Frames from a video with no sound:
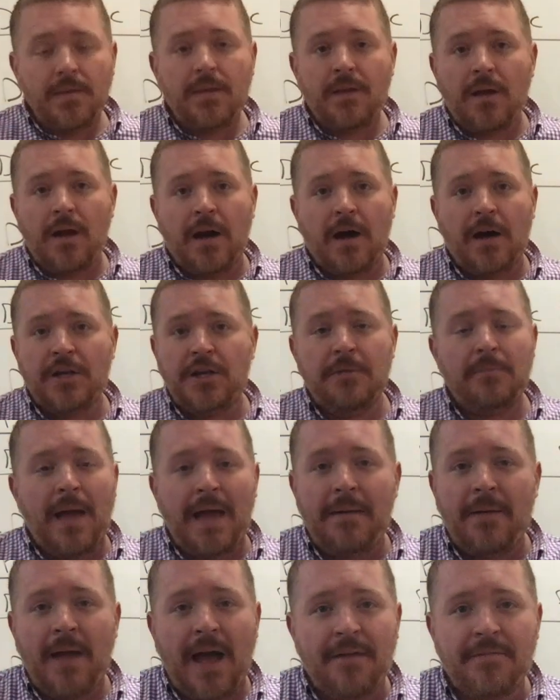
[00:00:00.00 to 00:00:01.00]
you
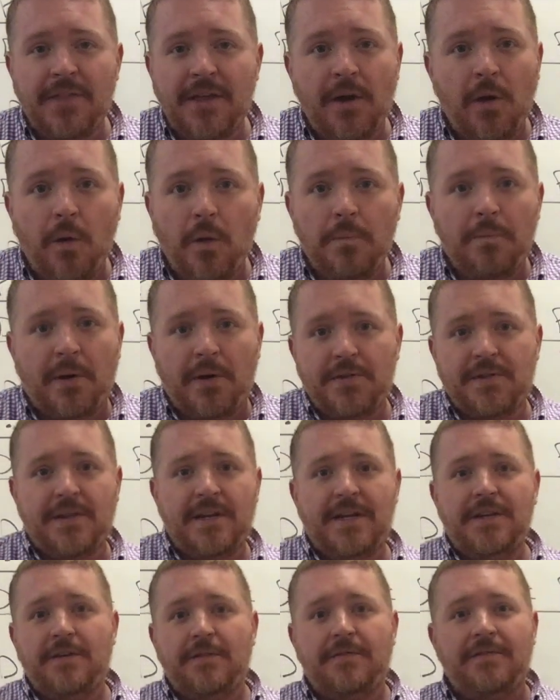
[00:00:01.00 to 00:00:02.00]
may have the old person
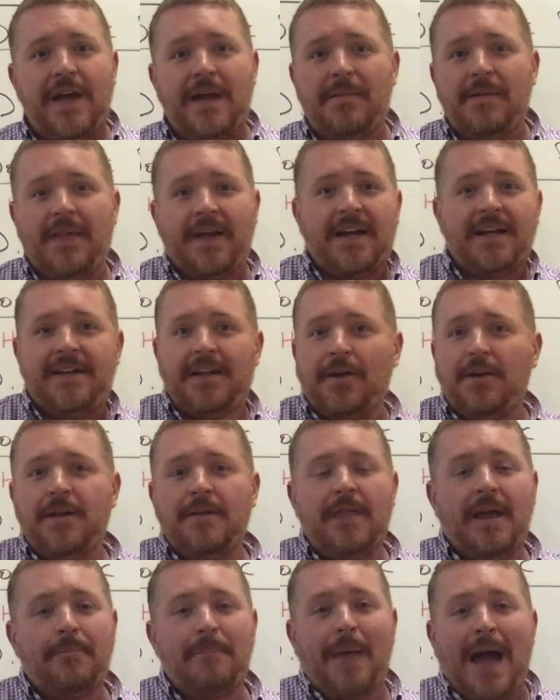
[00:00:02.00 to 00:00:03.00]
in your family that can tell you
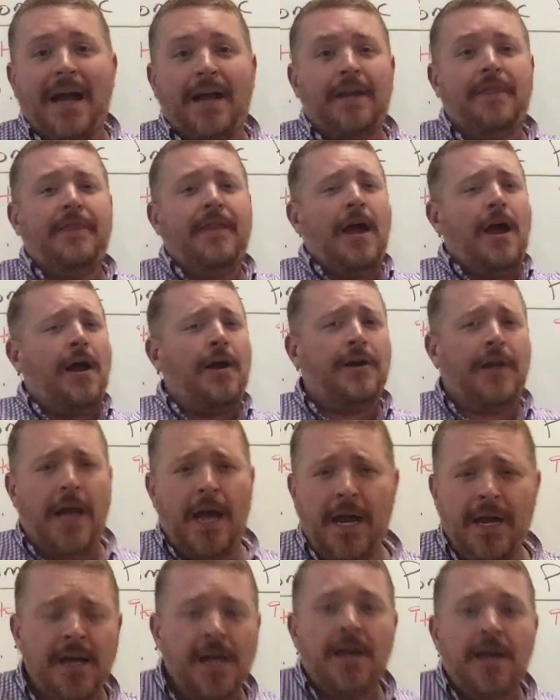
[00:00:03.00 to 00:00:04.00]
that back in their
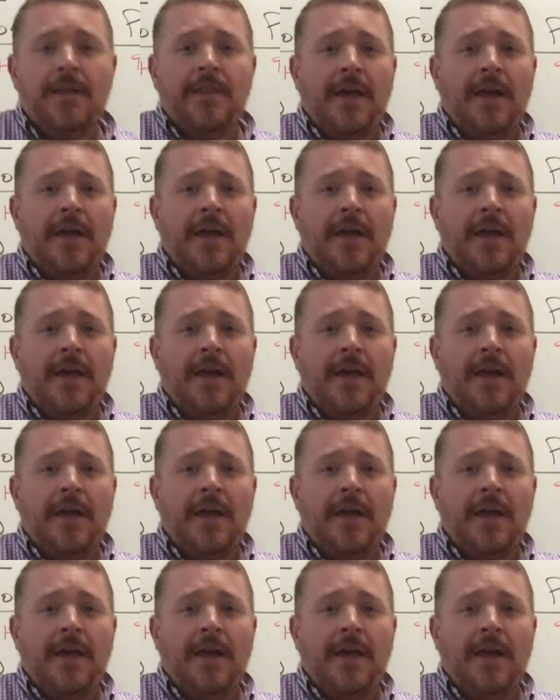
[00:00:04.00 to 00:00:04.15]
day,